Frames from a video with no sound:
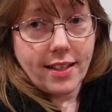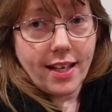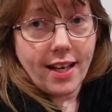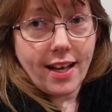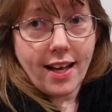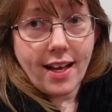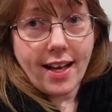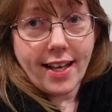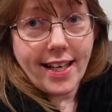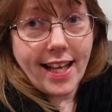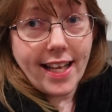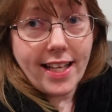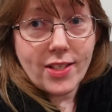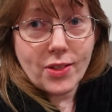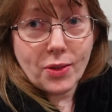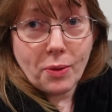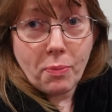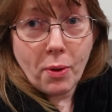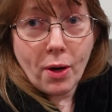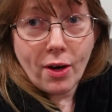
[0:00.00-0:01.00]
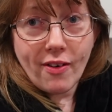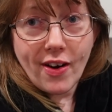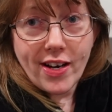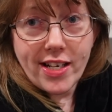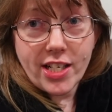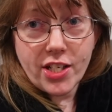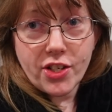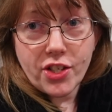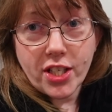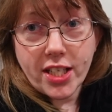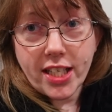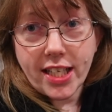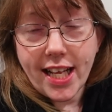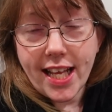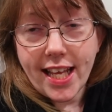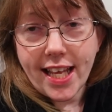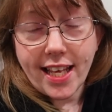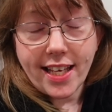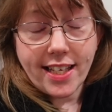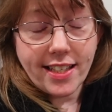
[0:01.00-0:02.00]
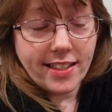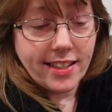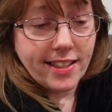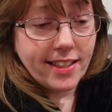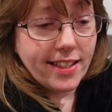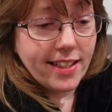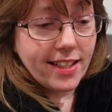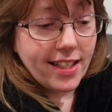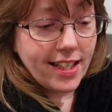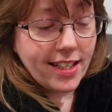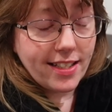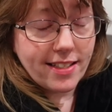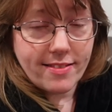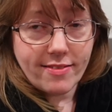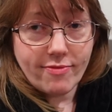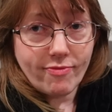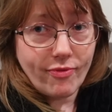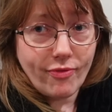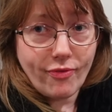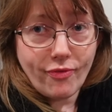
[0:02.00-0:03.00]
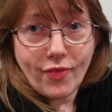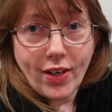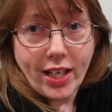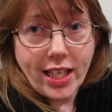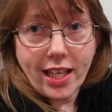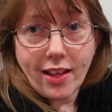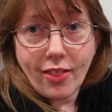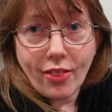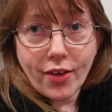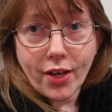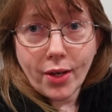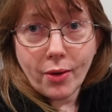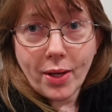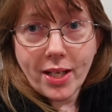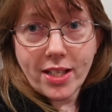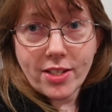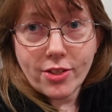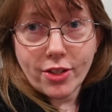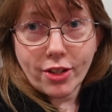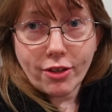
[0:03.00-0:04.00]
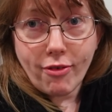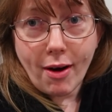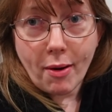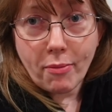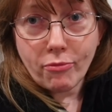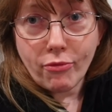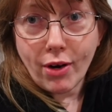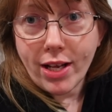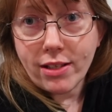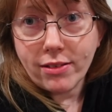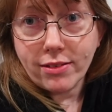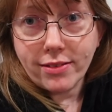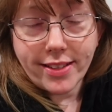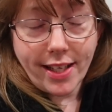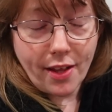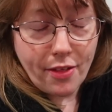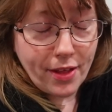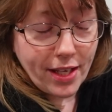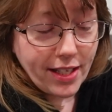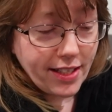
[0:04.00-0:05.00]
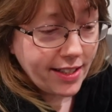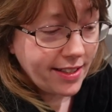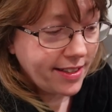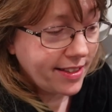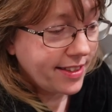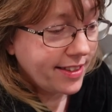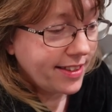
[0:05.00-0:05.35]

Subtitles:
And he's up already, as you can hear. He's flicking through Instagram reels, I think.